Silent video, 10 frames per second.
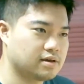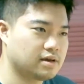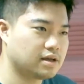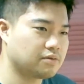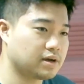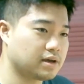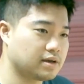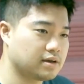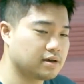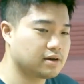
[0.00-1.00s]

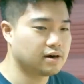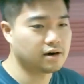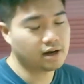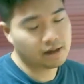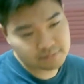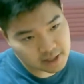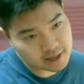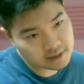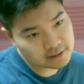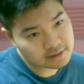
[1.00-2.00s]
Anyway, I'm
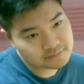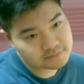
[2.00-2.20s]
tired